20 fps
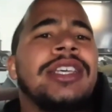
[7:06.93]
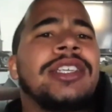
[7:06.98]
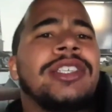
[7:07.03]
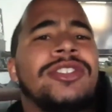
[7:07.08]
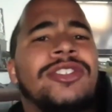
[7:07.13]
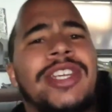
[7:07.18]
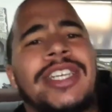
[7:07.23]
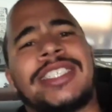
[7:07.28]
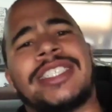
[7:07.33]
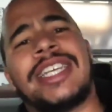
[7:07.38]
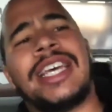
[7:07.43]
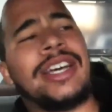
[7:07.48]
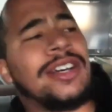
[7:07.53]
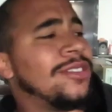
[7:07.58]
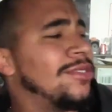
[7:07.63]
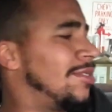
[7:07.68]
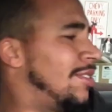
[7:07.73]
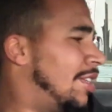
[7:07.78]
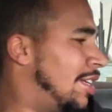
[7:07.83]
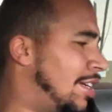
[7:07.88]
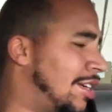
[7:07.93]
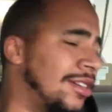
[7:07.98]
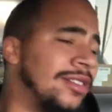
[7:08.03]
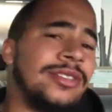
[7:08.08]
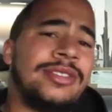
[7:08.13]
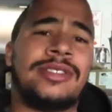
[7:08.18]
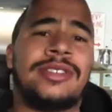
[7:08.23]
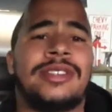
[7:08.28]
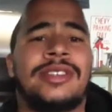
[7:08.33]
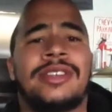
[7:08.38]
stretch out. So
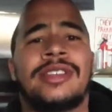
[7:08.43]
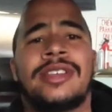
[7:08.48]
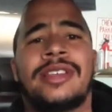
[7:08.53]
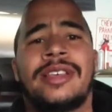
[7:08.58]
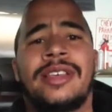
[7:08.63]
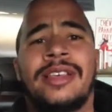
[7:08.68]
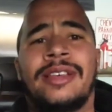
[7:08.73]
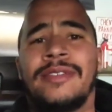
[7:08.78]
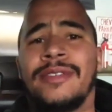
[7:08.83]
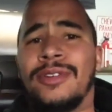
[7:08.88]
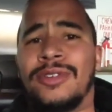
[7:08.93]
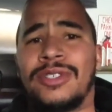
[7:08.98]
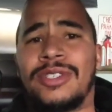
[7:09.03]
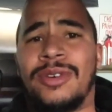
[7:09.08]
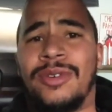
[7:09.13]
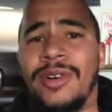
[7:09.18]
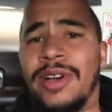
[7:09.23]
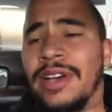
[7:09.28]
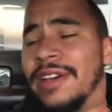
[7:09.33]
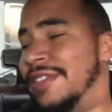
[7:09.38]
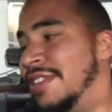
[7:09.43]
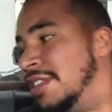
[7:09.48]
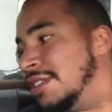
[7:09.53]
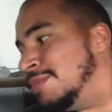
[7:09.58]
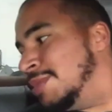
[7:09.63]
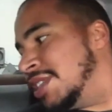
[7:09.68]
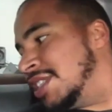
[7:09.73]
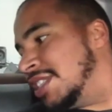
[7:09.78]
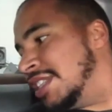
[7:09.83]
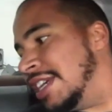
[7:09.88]
of course I won't have this
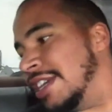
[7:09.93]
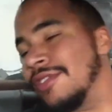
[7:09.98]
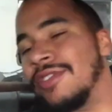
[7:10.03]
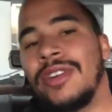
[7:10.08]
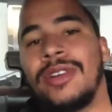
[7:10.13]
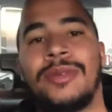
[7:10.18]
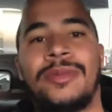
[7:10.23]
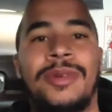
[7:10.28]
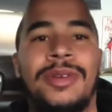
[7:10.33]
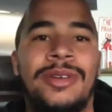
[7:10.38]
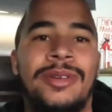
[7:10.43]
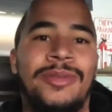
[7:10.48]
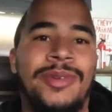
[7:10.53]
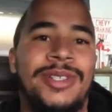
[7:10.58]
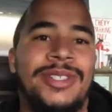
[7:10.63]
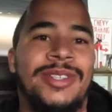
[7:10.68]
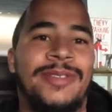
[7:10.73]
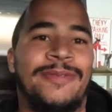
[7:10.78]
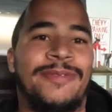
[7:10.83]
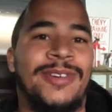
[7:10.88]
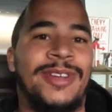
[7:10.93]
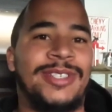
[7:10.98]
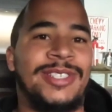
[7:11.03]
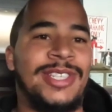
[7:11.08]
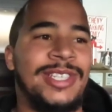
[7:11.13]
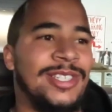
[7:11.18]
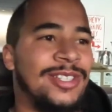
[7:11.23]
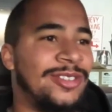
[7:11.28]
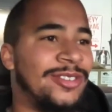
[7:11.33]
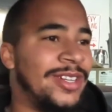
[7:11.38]
much leg room once the front
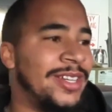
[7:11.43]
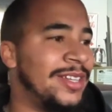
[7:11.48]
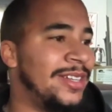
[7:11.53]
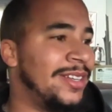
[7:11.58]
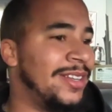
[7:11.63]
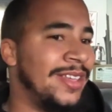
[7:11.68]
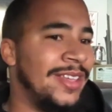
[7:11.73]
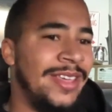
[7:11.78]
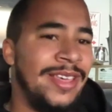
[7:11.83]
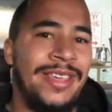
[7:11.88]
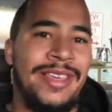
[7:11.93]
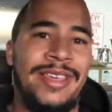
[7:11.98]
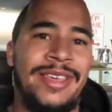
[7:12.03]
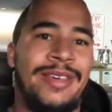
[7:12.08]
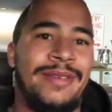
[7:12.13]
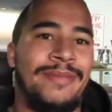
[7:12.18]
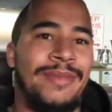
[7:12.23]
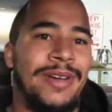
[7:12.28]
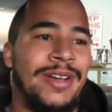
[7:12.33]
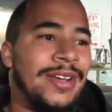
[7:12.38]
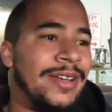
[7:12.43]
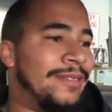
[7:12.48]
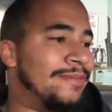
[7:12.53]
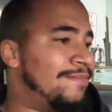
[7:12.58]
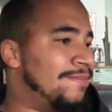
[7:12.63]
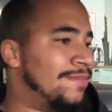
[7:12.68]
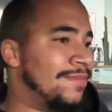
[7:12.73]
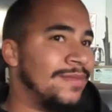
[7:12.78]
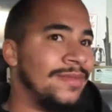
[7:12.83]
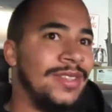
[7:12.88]
seats are in, but
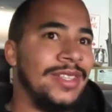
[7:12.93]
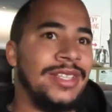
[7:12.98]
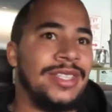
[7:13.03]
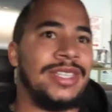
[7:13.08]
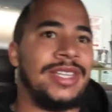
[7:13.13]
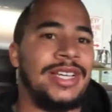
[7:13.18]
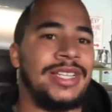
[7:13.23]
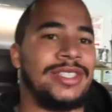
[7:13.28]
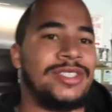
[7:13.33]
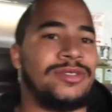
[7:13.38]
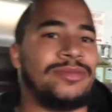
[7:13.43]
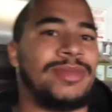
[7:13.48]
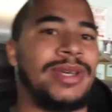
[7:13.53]
it's not too